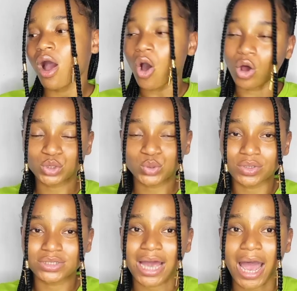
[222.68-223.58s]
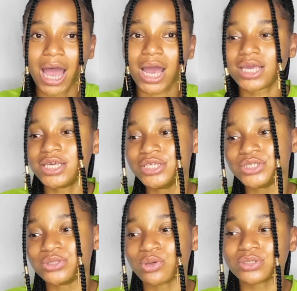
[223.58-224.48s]
hot water
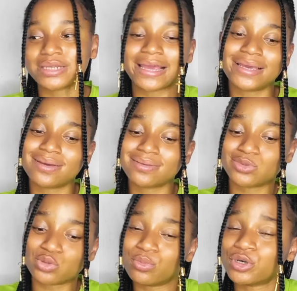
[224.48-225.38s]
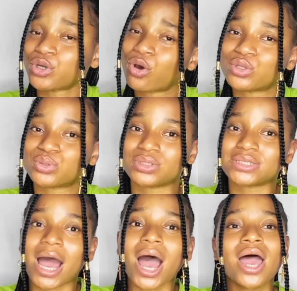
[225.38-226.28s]
is not like too much hot
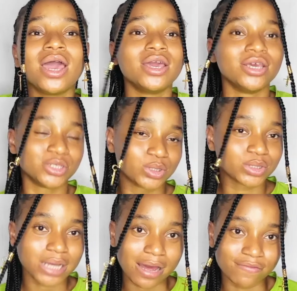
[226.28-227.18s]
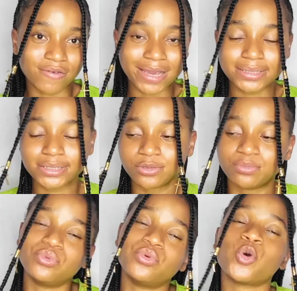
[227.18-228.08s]
water is not
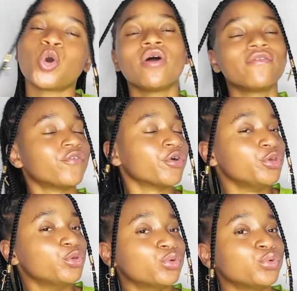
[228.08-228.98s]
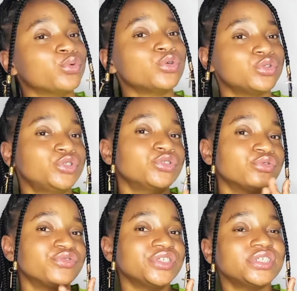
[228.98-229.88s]
advisable for you
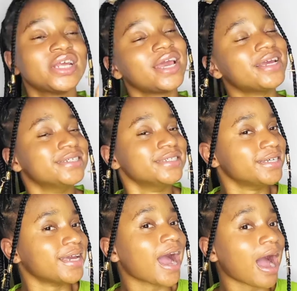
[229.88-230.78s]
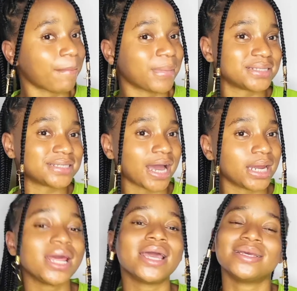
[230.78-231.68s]
during the
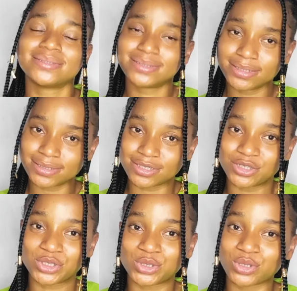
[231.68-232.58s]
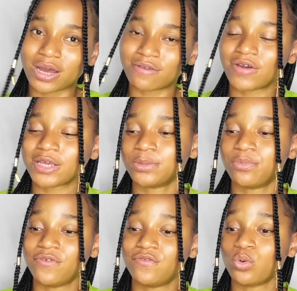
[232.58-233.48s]
harmattan season it is not
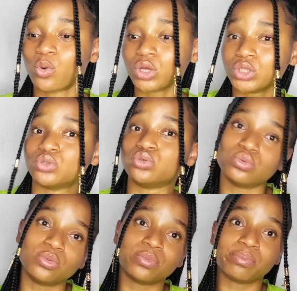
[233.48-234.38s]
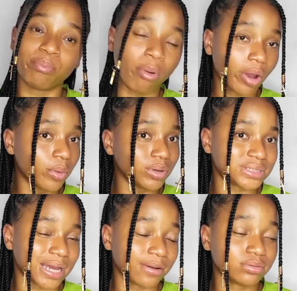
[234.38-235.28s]
advisable if you want to boil
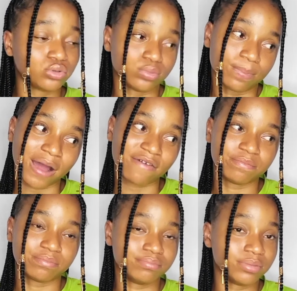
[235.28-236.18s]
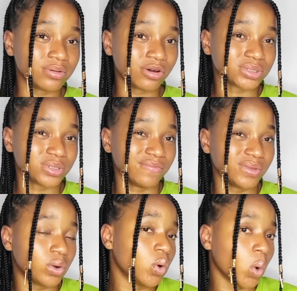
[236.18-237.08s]
water to bath because of the
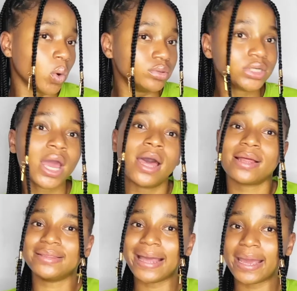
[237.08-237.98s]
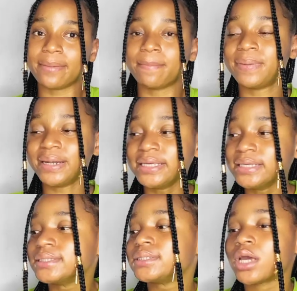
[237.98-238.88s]
cold then
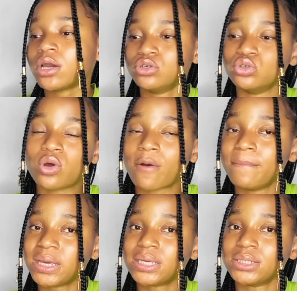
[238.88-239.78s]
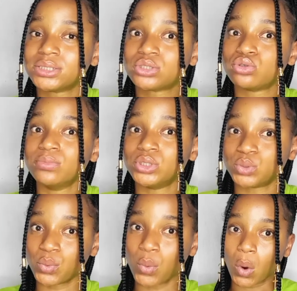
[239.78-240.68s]
please do not make it to be
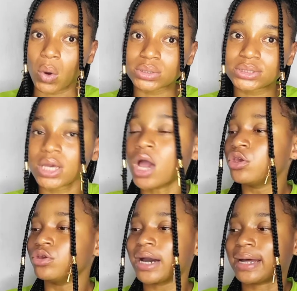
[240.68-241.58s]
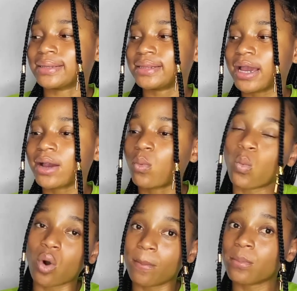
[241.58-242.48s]
too hot you can take
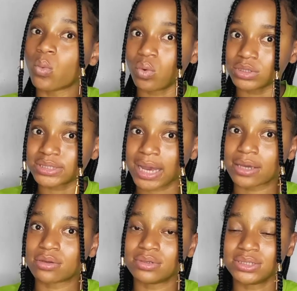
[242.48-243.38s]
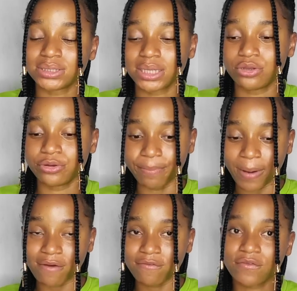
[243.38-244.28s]
warm water instead you
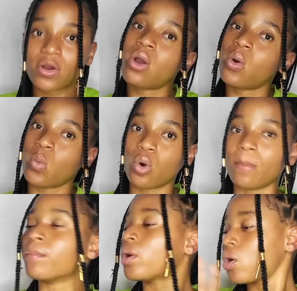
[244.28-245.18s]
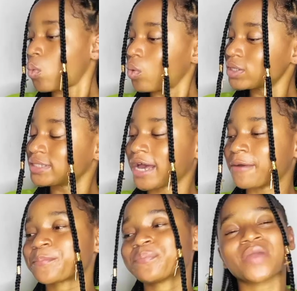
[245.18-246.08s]
bath warm water
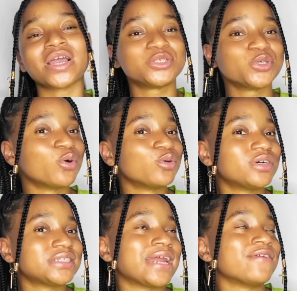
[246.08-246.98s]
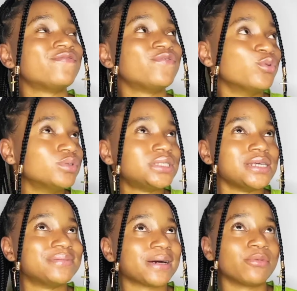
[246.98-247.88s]
so those are the few
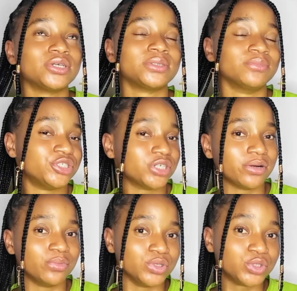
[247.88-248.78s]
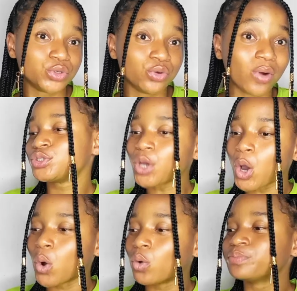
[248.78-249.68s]
tips i'm going to be sharing with you
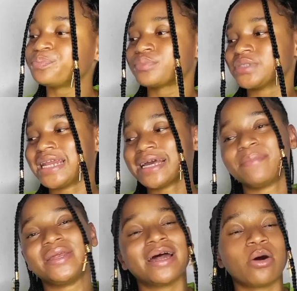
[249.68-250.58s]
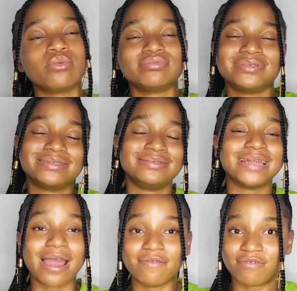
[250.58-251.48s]
so let me now
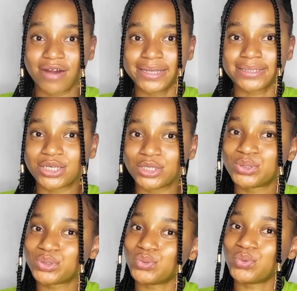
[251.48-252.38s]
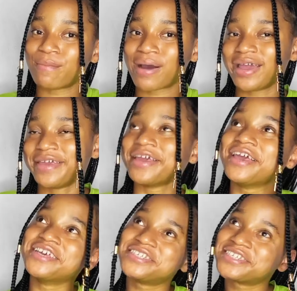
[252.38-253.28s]
dive right into my
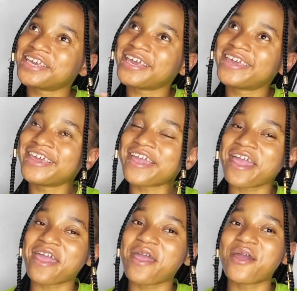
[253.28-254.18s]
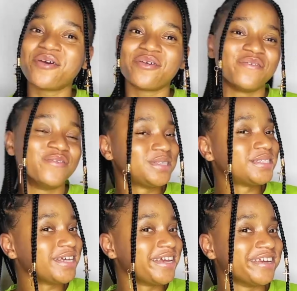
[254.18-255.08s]
skincare
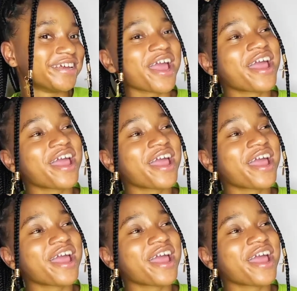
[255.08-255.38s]
routine